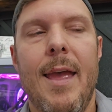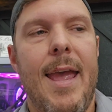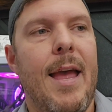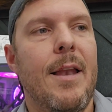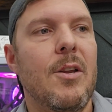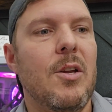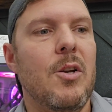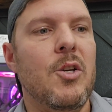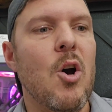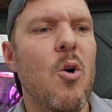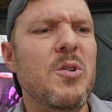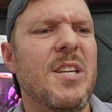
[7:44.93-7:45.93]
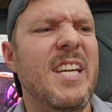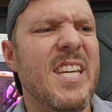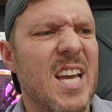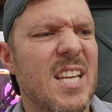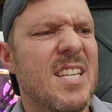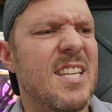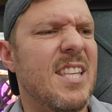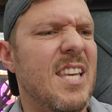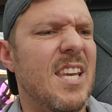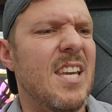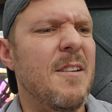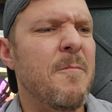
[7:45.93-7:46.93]
and goes against
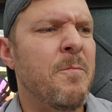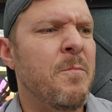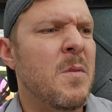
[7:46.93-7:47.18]
the